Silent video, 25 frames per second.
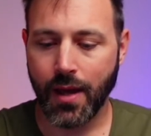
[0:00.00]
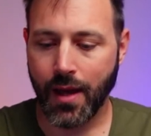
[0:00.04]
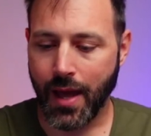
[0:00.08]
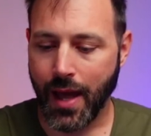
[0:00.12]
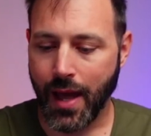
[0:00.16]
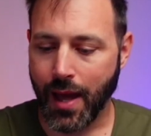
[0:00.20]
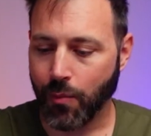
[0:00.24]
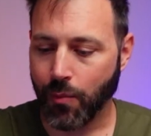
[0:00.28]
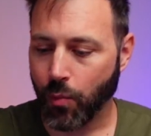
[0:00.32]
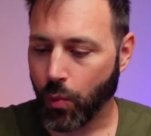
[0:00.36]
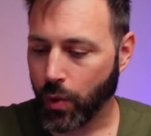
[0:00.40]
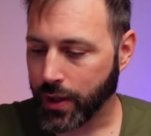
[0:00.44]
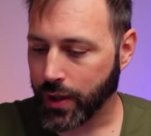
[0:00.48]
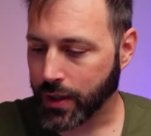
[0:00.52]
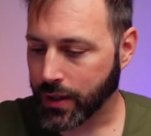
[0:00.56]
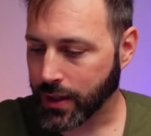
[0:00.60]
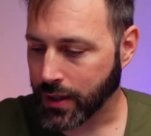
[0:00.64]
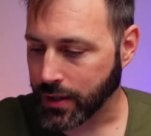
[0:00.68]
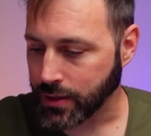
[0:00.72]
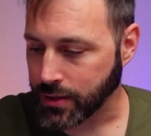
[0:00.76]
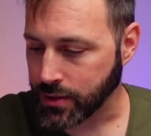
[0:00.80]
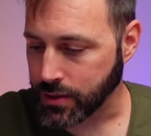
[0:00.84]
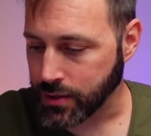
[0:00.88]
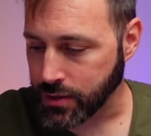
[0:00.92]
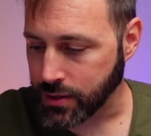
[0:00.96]
and what it
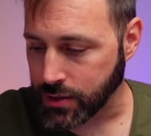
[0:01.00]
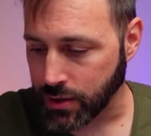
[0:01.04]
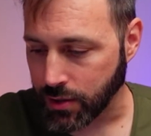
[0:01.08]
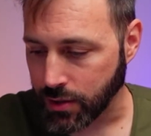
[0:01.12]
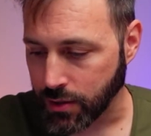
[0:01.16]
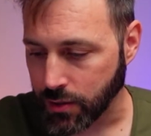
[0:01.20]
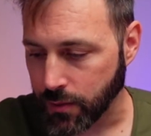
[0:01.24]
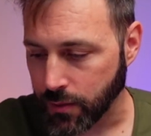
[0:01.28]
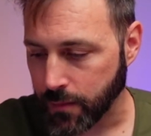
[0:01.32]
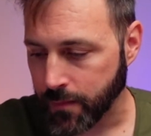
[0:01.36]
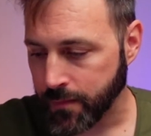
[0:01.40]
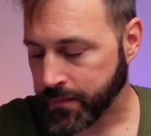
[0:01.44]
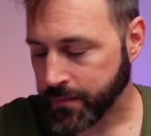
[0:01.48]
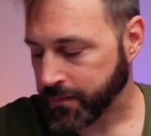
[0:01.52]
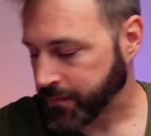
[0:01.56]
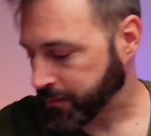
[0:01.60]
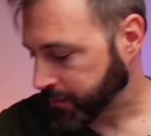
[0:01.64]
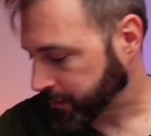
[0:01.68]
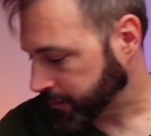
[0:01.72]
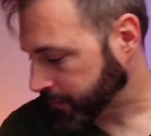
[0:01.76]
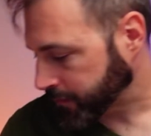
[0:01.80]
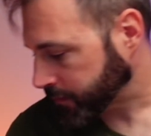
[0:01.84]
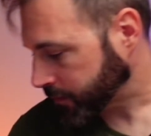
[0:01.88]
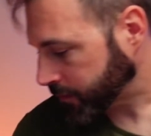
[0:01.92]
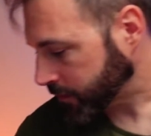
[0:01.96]
can do.
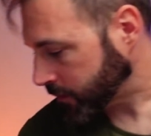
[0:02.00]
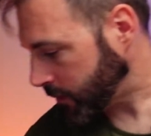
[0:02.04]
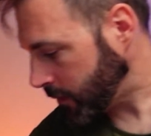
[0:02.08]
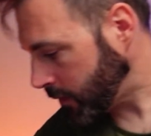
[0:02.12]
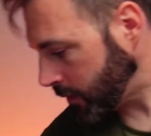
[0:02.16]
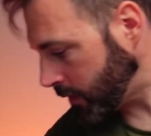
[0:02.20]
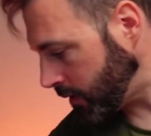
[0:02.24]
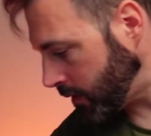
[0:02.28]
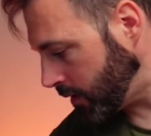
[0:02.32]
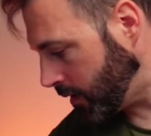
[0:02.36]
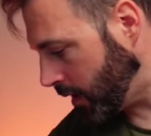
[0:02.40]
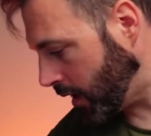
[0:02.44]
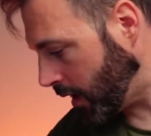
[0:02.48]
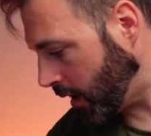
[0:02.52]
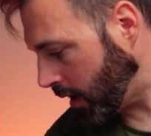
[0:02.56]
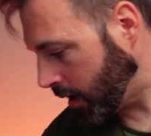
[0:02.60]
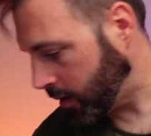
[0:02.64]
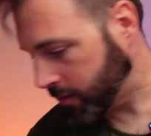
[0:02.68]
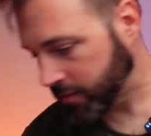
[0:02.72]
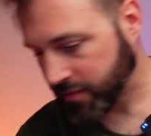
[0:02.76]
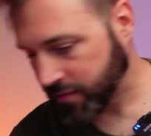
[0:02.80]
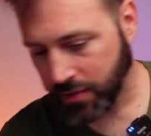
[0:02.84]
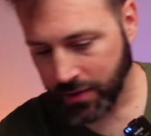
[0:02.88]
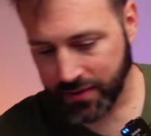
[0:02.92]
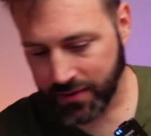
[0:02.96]

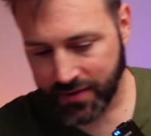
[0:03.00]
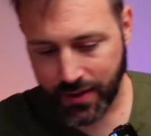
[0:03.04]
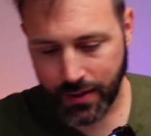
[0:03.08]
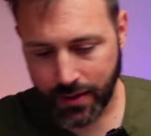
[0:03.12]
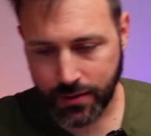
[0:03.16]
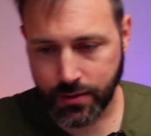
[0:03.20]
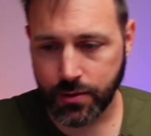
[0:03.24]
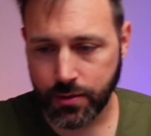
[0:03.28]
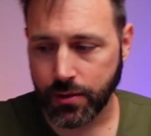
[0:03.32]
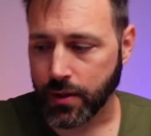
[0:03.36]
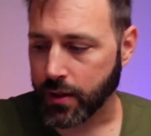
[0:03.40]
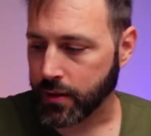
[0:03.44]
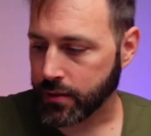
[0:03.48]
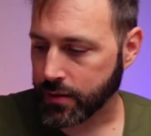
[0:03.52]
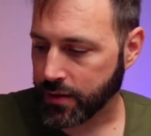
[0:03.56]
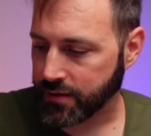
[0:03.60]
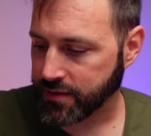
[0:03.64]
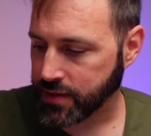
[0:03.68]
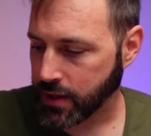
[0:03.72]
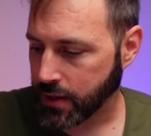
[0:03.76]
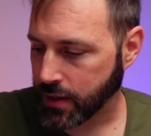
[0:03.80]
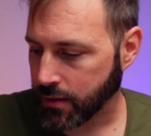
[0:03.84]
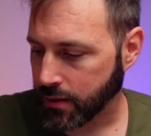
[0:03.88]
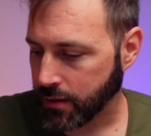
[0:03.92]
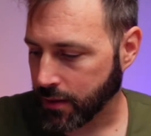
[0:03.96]
So let's get to it. Let's
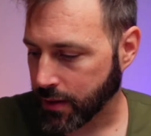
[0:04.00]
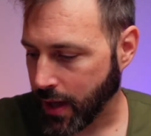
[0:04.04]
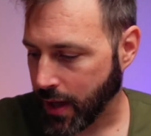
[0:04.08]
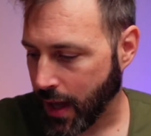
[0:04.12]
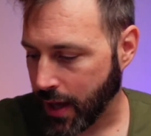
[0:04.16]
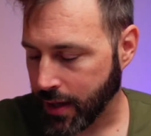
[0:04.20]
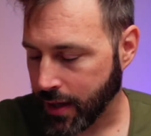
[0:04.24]
take a look at it